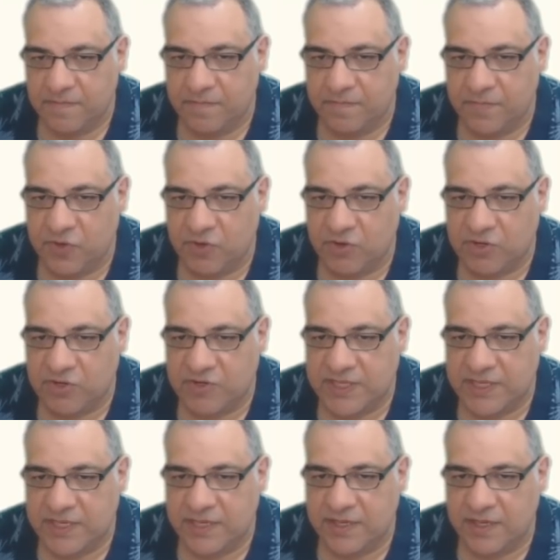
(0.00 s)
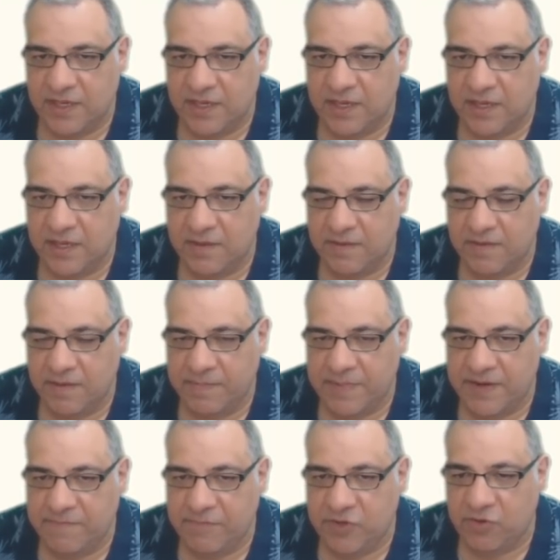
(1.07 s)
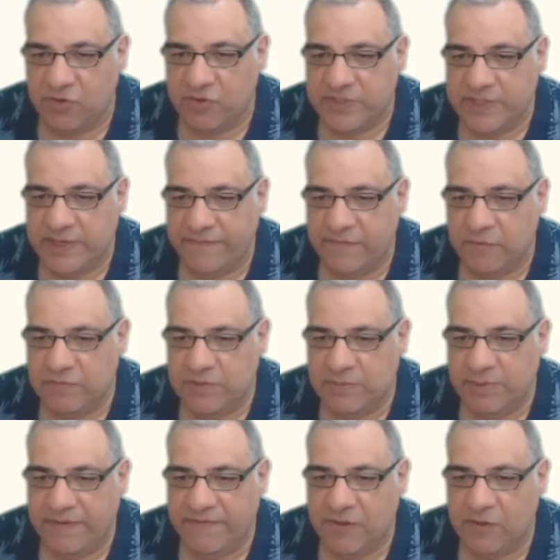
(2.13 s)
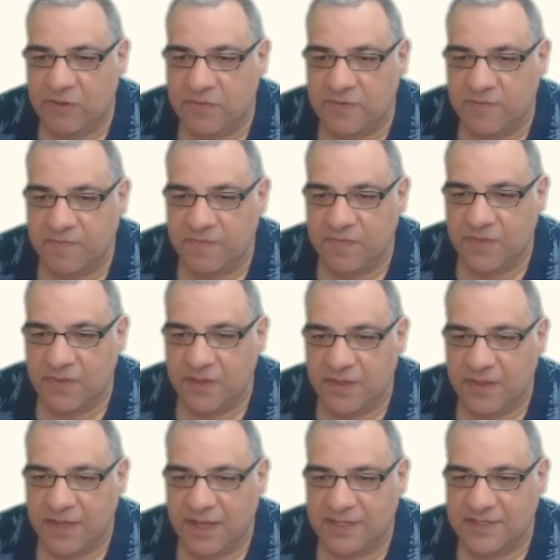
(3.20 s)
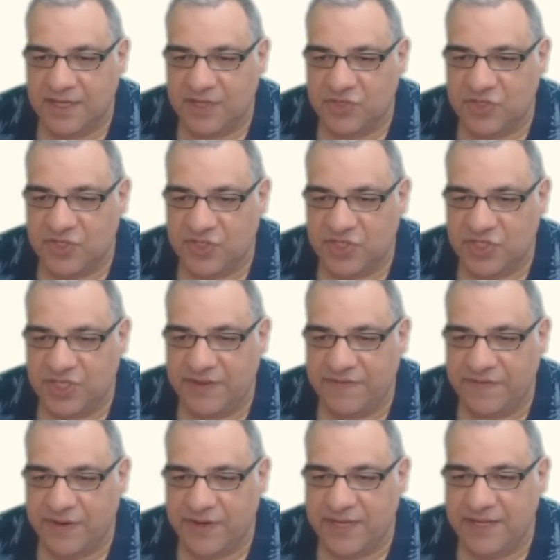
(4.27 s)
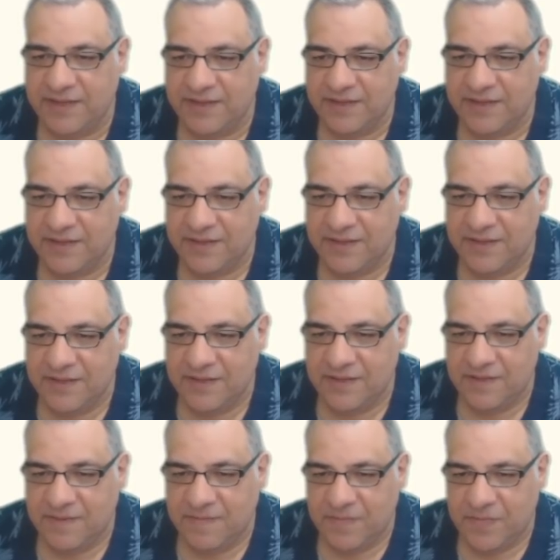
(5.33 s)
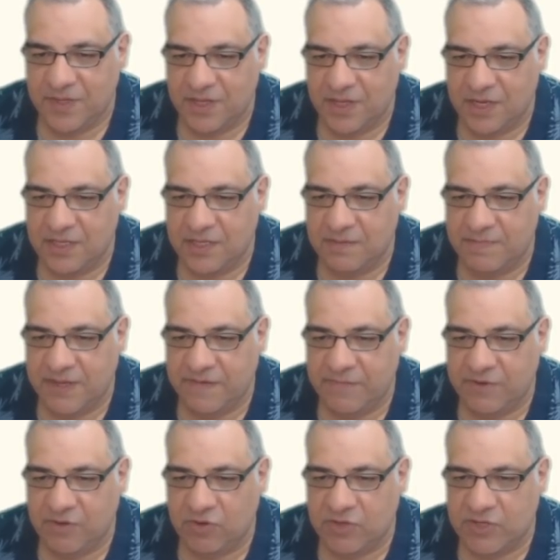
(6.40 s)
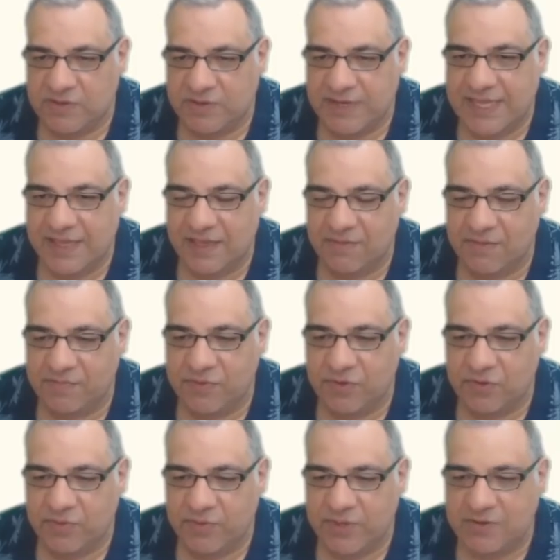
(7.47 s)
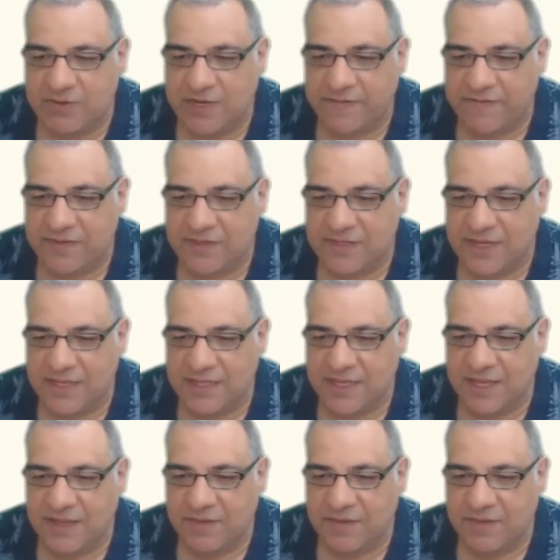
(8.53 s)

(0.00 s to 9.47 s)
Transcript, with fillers: Bureaucracy, a bit of bureaucracy, forms to be filled, etc. g3, another bit of bureaucracy. We don't have to take that.